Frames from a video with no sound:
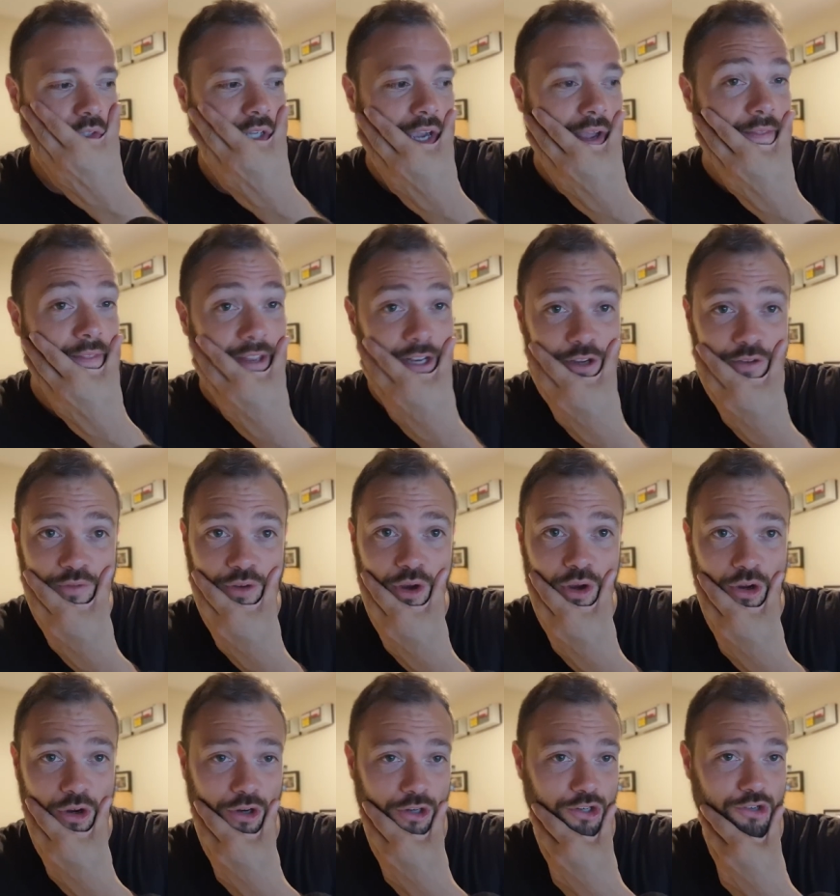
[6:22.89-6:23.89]
And then you've got
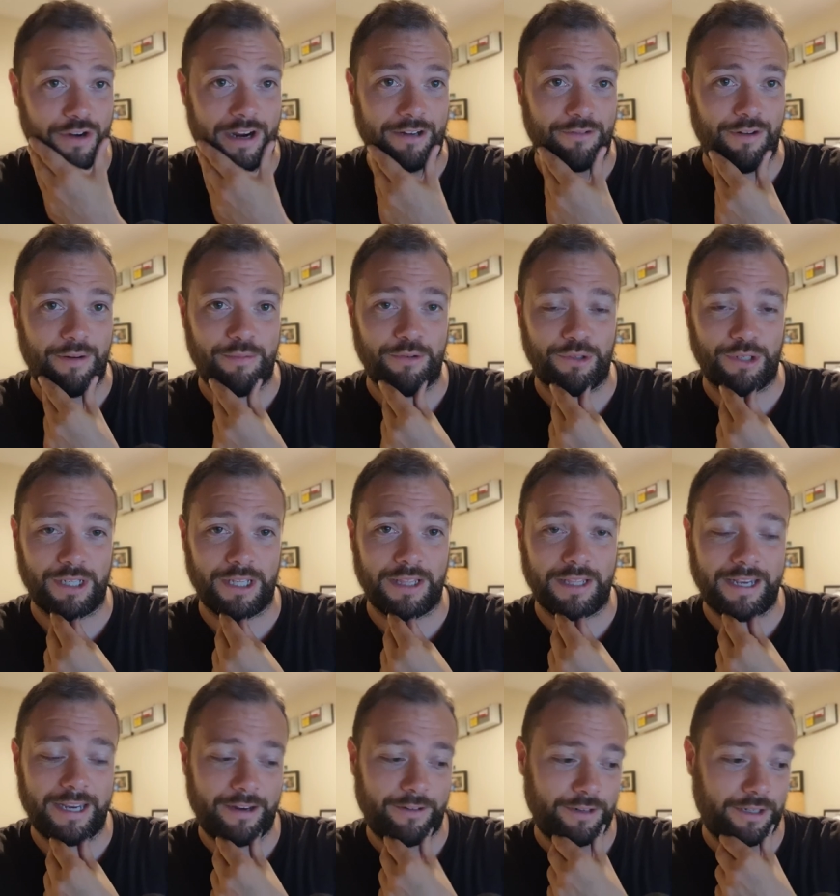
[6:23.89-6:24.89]
contract rebels in
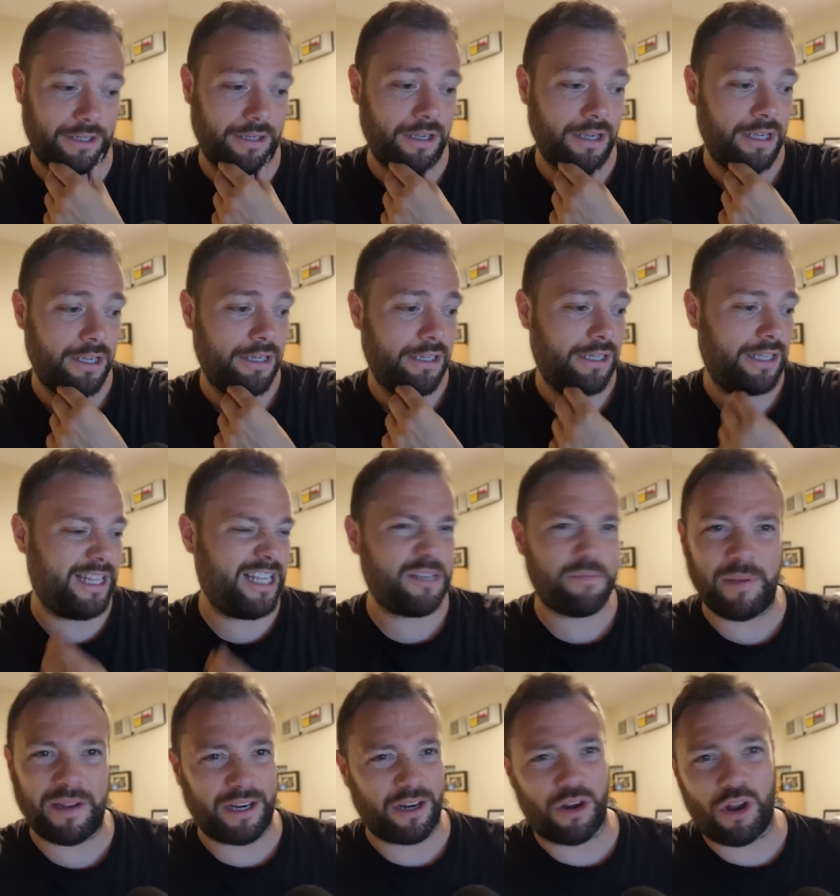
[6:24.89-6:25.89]
there, and there's
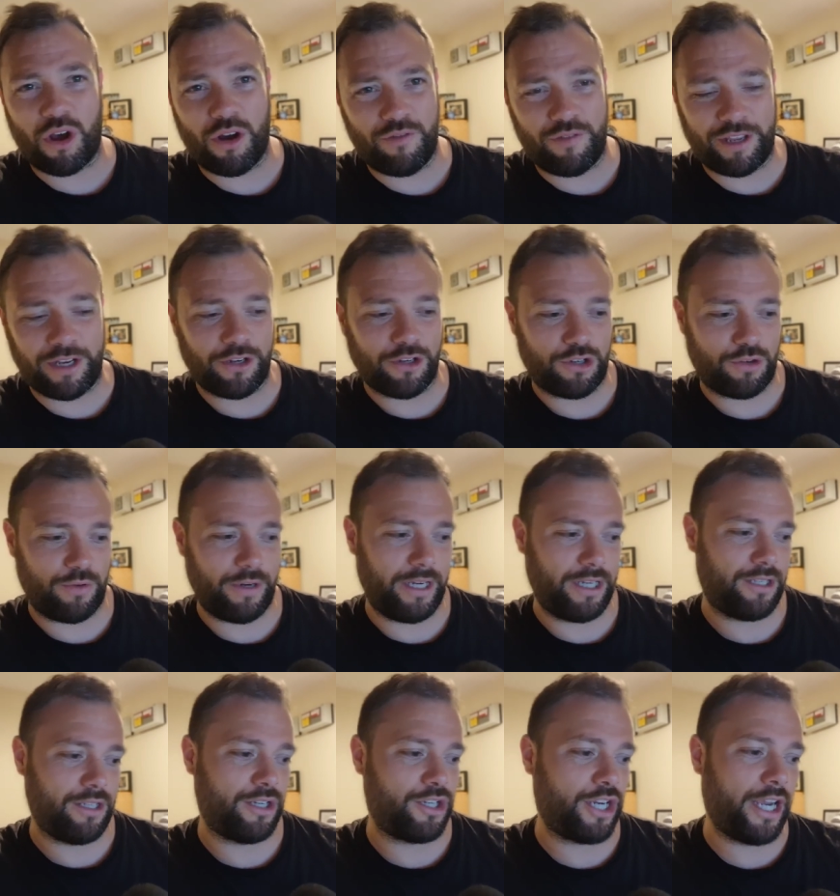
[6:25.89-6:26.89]
been a lot of
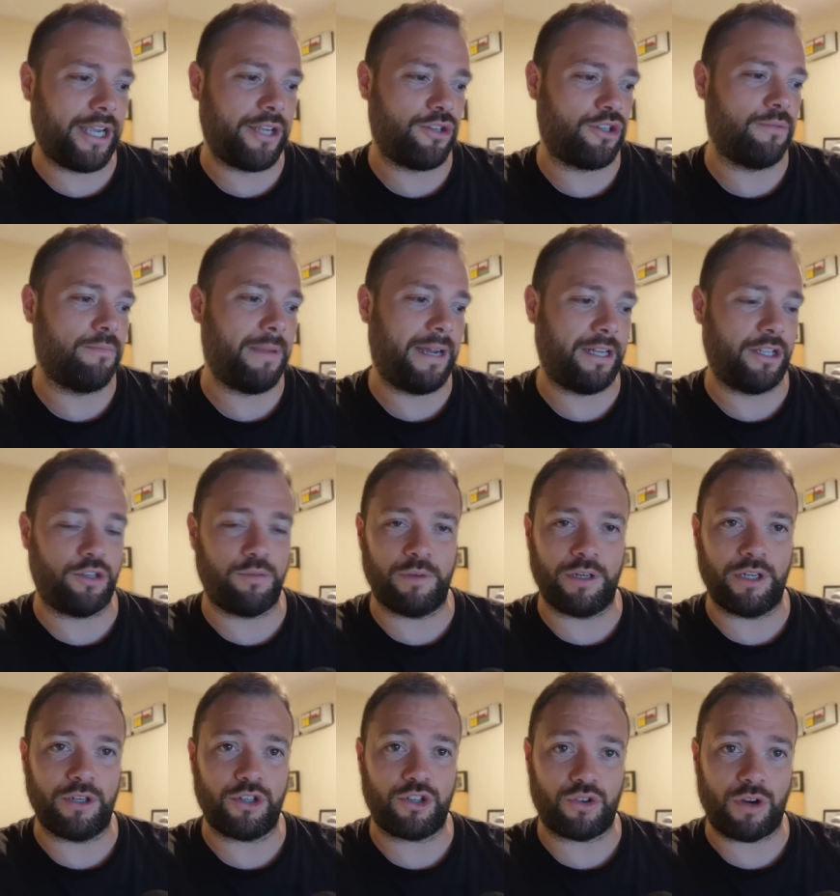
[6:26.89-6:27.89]
injuries, the change in management
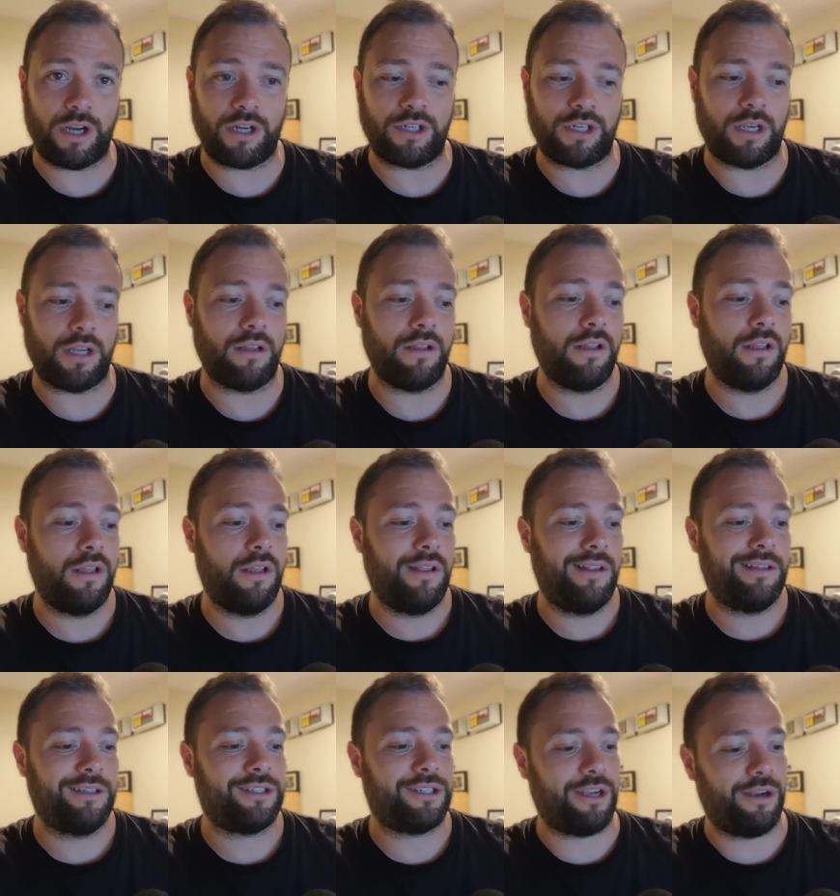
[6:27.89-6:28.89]
and structure.
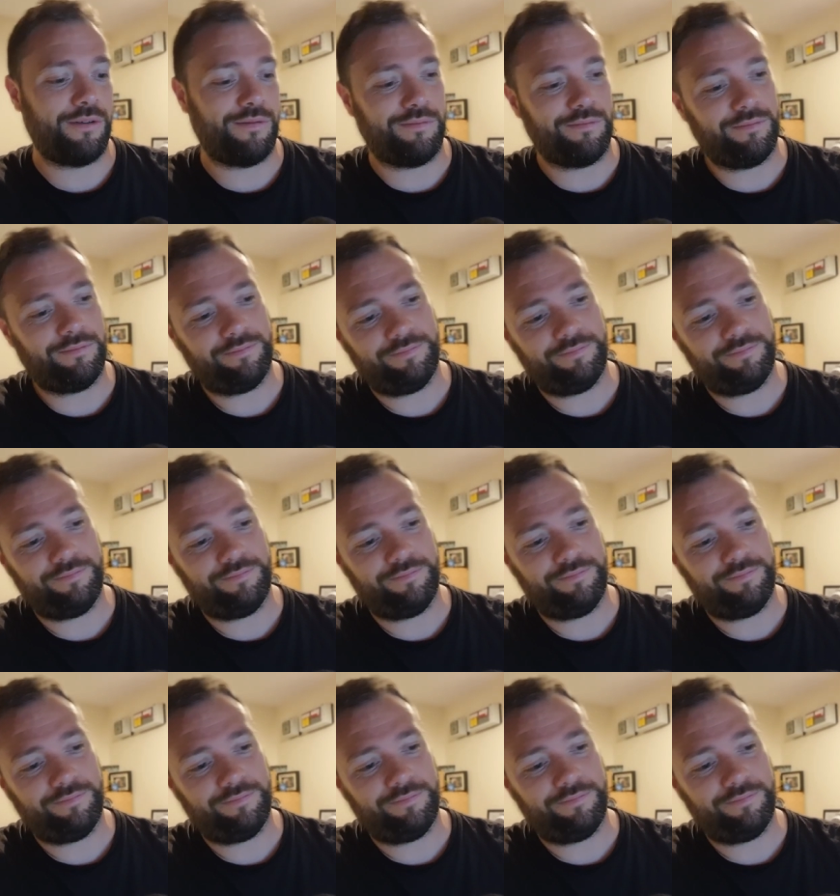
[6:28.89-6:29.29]
So